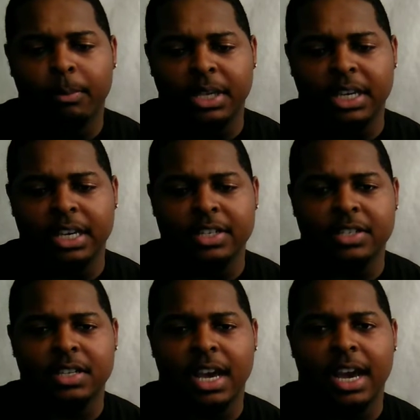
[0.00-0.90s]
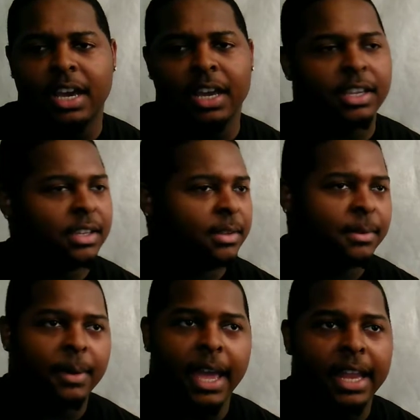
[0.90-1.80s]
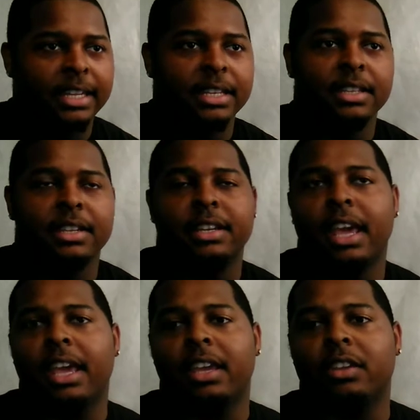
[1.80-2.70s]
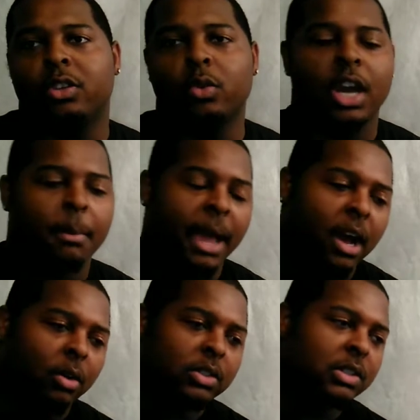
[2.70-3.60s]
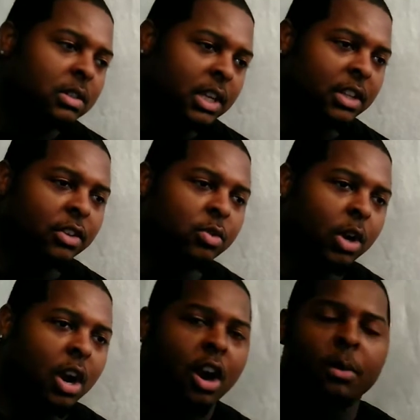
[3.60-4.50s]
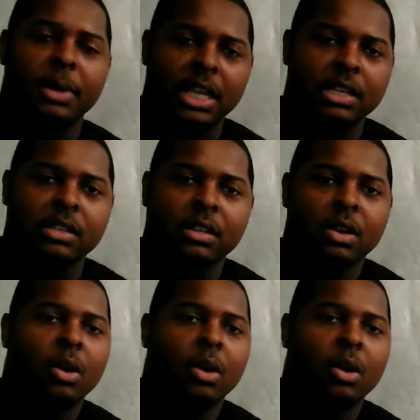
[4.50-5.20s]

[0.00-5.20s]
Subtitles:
Because at the end of the day, you come out either to a car meet